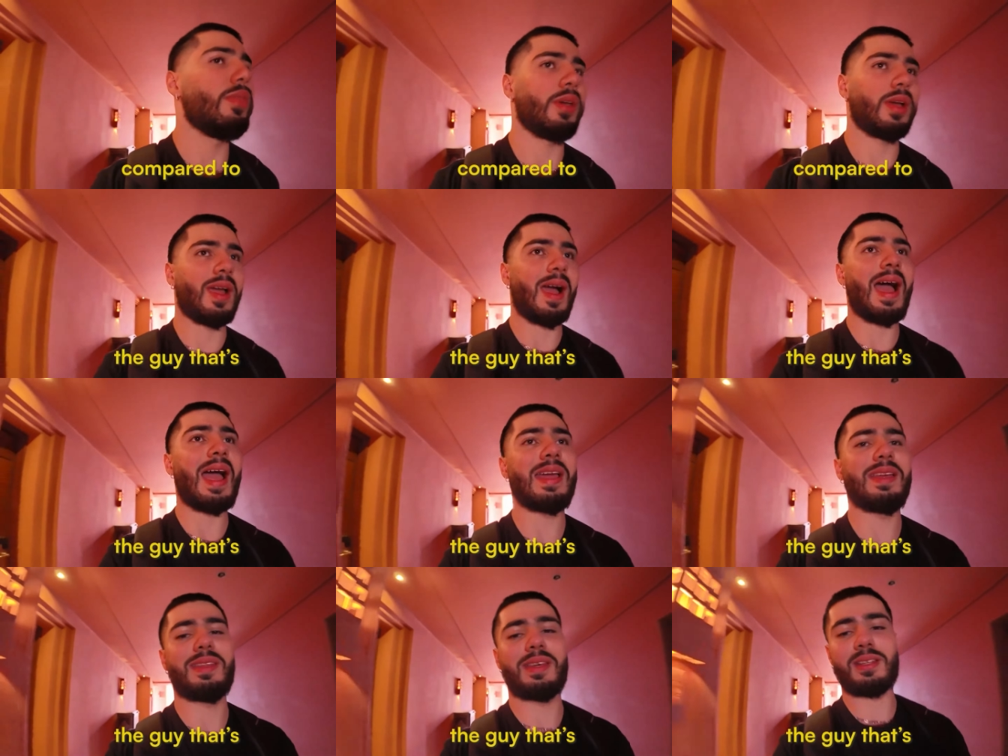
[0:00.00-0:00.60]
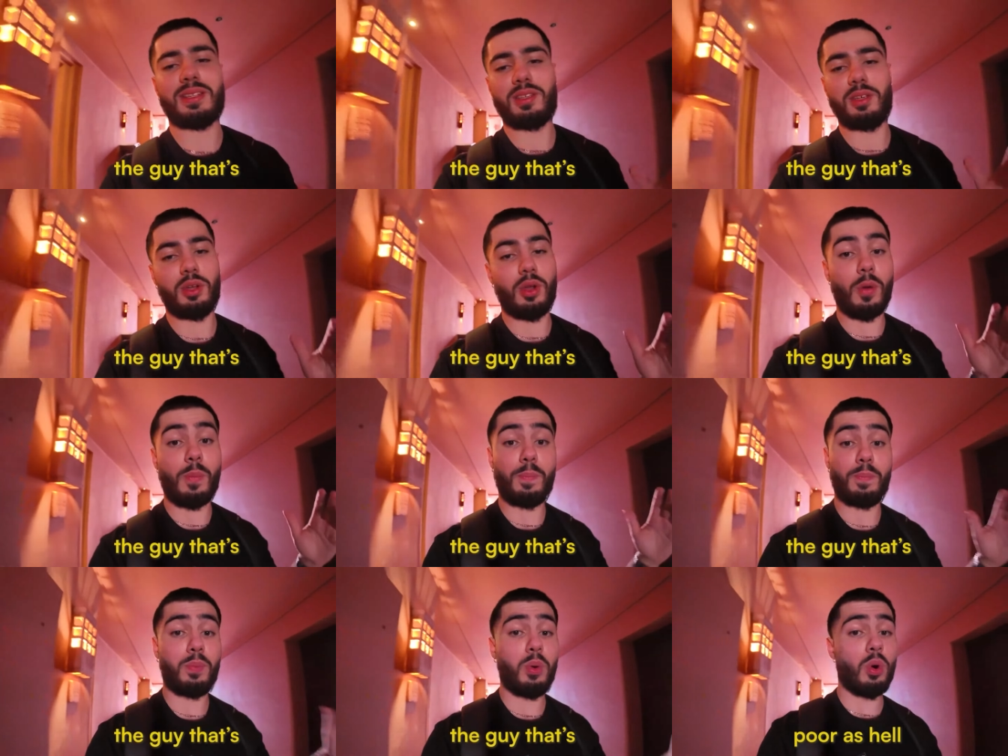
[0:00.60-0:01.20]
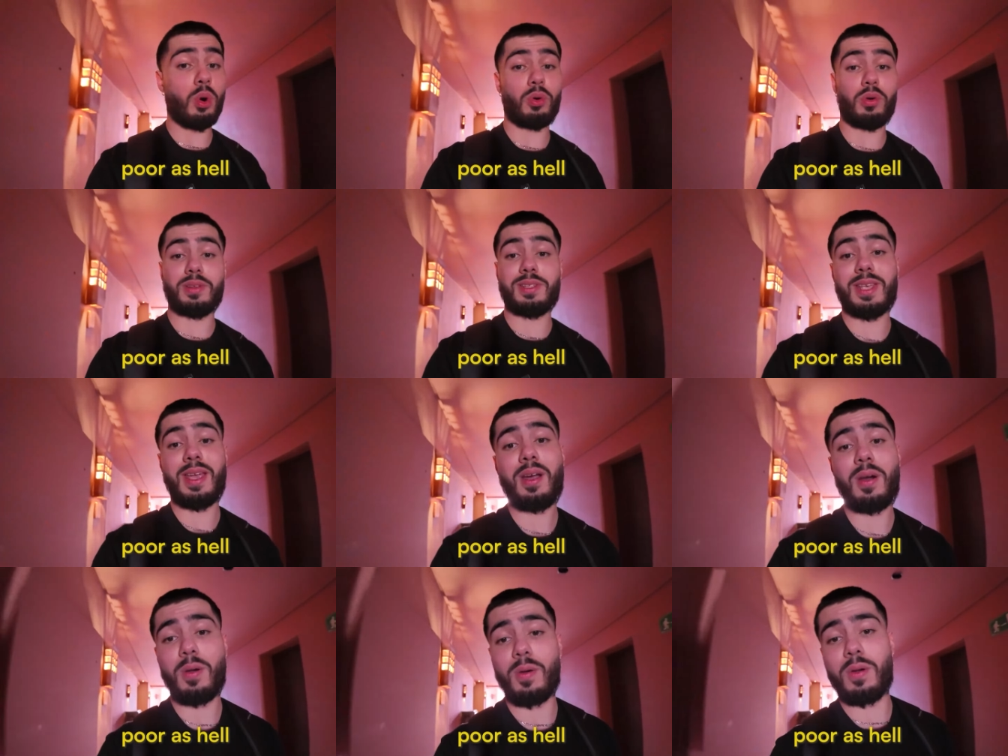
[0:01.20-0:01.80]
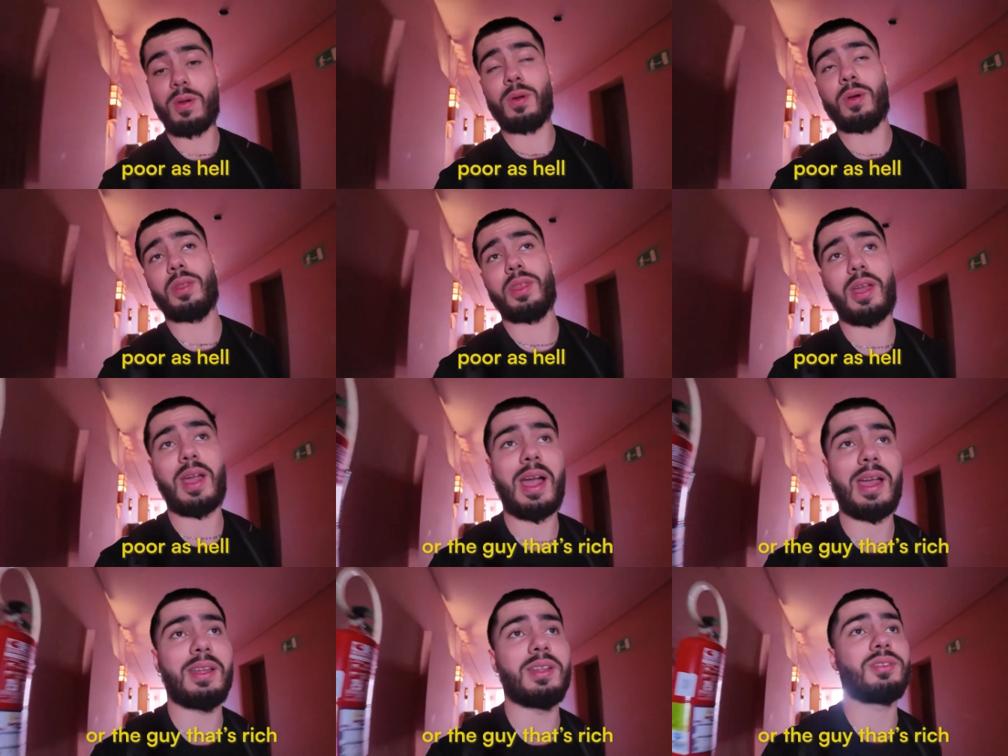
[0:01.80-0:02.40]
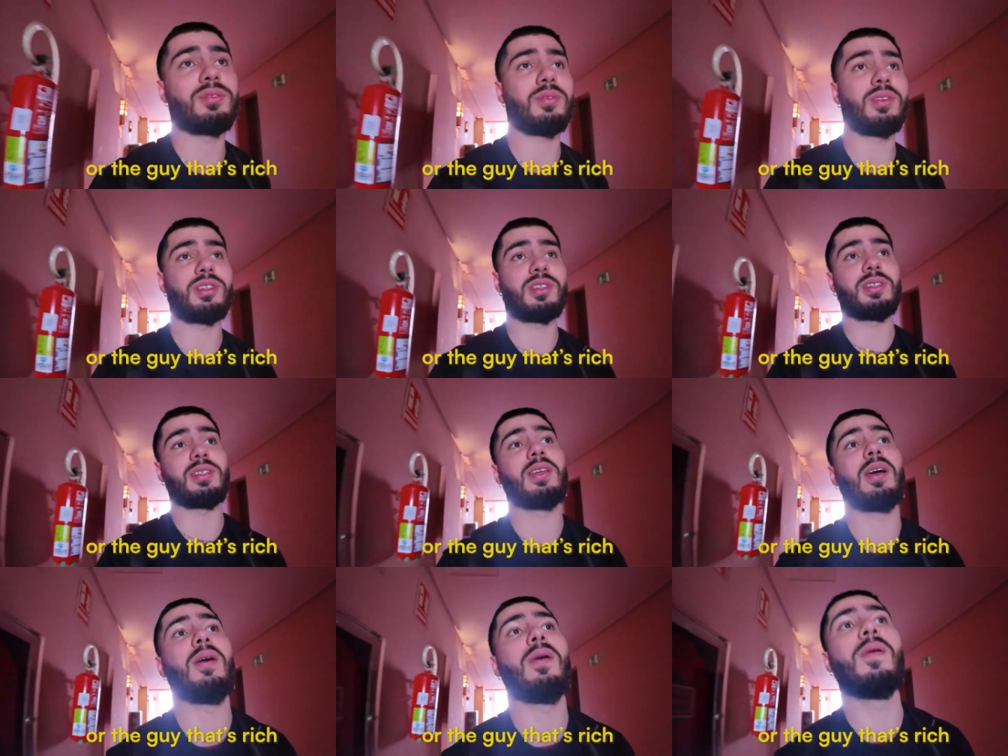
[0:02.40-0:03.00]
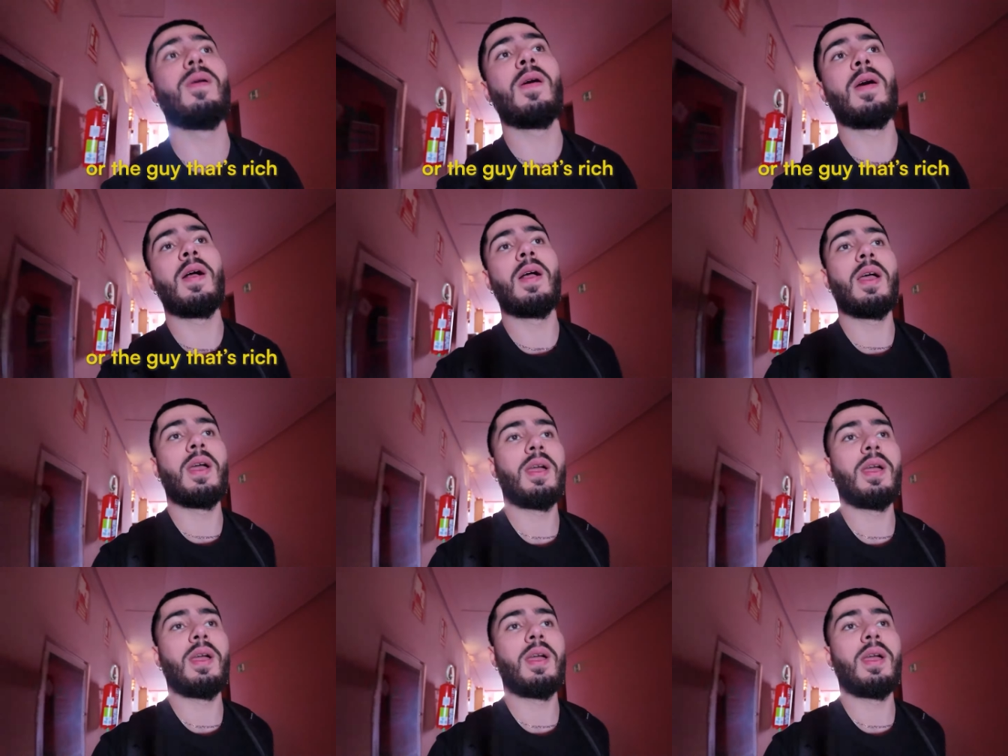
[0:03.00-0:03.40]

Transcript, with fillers: the guy that's, you know, poor as hell or the guy that's rich as hell.